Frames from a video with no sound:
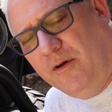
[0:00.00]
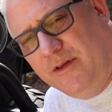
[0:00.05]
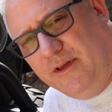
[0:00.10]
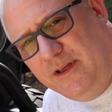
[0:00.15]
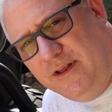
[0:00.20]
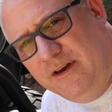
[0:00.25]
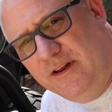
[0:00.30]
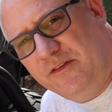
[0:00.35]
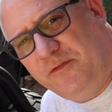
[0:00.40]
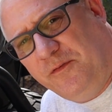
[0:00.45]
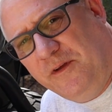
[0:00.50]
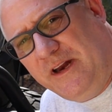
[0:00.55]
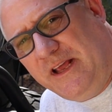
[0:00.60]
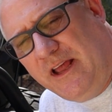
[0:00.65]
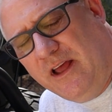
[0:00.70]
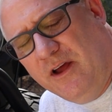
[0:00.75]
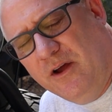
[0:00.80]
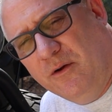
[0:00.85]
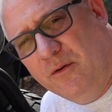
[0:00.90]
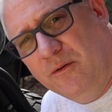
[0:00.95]
In this
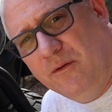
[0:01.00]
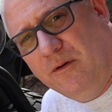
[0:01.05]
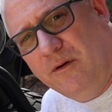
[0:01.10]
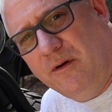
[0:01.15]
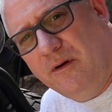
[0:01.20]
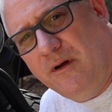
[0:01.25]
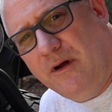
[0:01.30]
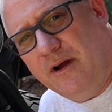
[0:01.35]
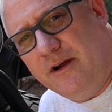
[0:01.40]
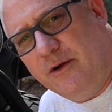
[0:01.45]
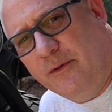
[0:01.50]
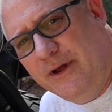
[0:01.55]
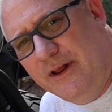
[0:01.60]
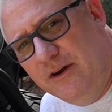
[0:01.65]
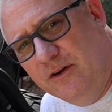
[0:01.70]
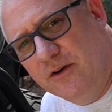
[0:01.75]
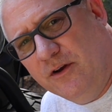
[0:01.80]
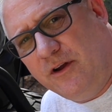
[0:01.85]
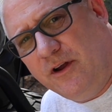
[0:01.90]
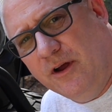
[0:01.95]
video, I'll go ahead
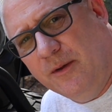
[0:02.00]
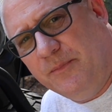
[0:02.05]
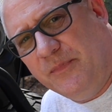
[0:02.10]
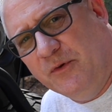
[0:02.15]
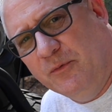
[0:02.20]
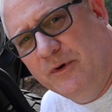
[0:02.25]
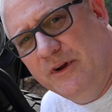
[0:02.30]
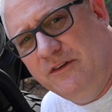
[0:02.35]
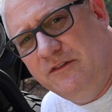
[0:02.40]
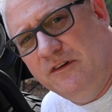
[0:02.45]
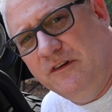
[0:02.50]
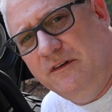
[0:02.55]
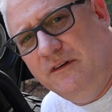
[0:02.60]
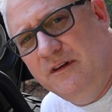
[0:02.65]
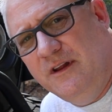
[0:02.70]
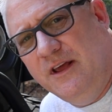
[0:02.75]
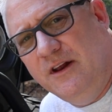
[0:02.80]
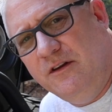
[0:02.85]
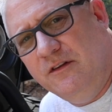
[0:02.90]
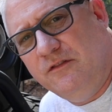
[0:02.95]
and hook up the Rigid
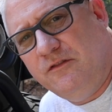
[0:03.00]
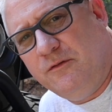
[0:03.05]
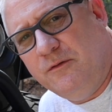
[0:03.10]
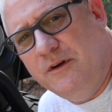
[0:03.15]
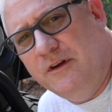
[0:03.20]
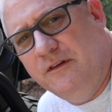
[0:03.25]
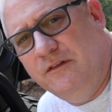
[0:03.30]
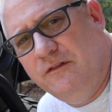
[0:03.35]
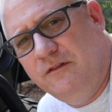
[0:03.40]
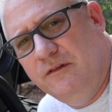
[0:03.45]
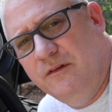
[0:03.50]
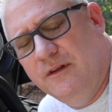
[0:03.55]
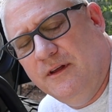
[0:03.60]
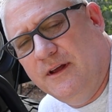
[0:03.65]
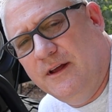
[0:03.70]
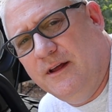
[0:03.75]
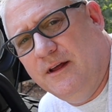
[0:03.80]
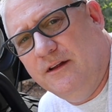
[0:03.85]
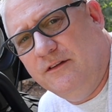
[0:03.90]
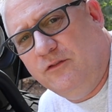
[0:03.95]
Industries
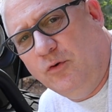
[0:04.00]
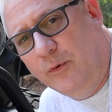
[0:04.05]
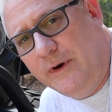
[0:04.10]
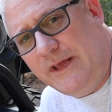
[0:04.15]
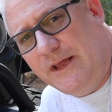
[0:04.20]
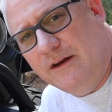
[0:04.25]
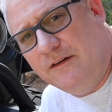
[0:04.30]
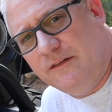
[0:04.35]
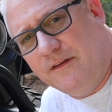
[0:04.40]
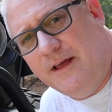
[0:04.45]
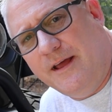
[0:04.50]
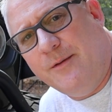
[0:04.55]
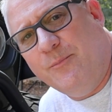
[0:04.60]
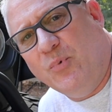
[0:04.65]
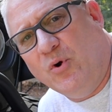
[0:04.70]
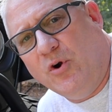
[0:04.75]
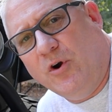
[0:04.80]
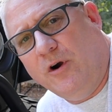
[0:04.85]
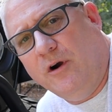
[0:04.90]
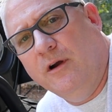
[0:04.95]
20-inch light
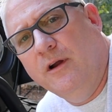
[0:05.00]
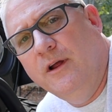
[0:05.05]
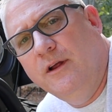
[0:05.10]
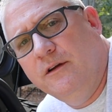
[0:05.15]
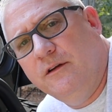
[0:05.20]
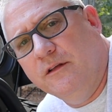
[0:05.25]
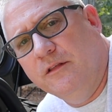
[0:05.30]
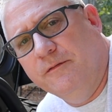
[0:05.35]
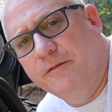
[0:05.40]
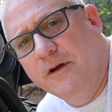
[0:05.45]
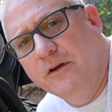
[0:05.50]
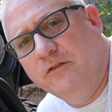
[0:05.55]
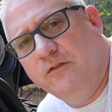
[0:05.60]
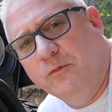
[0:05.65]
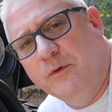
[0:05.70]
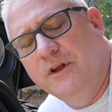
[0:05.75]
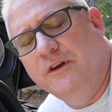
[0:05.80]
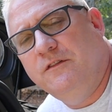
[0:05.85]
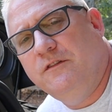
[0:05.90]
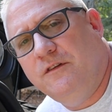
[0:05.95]
bar to the
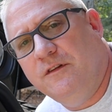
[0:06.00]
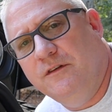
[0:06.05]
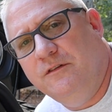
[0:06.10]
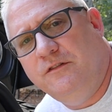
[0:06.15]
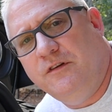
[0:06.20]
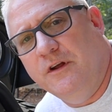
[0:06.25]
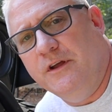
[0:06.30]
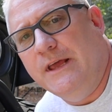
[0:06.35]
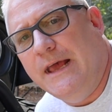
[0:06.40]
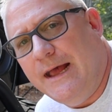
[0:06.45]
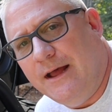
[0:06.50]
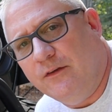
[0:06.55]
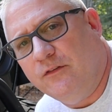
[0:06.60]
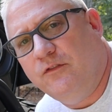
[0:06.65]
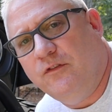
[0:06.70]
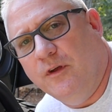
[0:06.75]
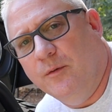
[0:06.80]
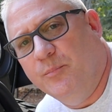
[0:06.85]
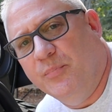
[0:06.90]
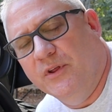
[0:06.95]
VoSwitch to show you how
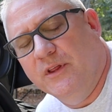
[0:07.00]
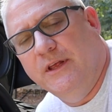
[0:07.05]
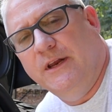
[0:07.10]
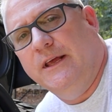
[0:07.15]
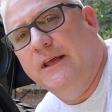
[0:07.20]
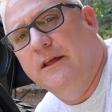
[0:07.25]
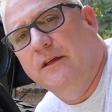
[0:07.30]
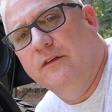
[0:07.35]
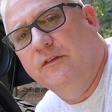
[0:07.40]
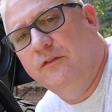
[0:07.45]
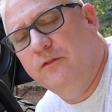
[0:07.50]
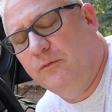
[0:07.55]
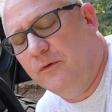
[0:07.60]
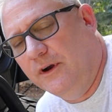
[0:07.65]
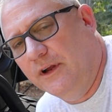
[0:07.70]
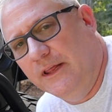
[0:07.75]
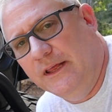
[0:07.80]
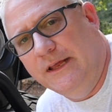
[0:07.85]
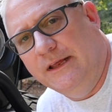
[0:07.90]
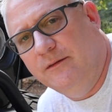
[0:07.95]
simple it is. It's
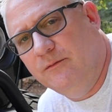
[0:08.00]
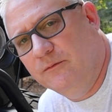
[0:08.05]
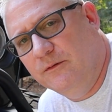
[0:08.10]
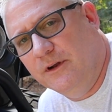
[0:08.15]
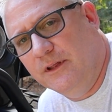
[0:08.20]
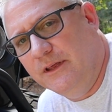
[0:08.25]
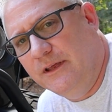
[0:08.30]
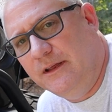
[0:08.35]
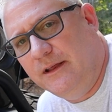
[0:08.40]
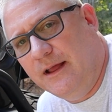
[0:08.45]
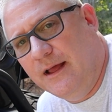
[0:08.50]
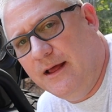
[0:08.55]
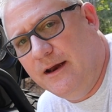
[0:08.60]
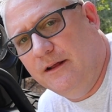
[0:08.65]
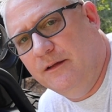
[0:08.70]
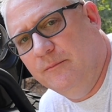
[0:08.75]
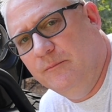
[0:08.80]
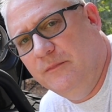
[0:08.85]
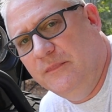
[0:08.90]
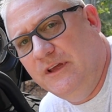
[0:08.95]
really kind
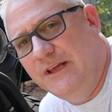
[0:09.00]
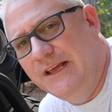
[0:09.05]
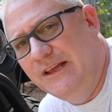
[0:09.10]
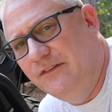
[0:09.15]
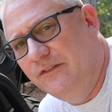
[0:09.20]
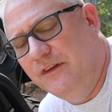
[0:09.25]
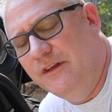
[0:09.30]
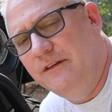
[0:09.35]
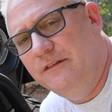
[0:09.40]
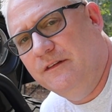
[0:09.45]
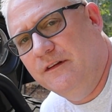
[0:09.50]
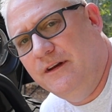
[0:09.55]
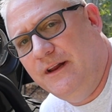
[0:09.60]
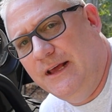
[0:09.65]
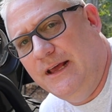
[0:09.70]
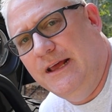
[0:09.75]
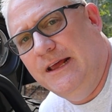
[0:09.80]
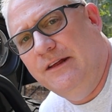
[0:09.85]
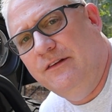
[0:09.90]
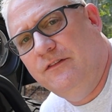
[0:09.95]
of easy
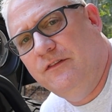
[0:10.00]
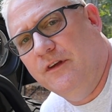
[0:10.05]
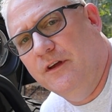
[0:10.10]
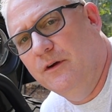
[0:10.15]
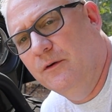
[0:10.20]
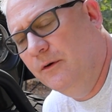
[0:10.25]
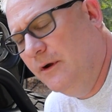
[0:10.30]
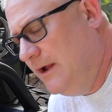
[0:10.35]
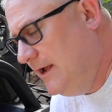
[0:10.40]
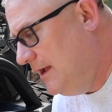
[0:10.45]
today. So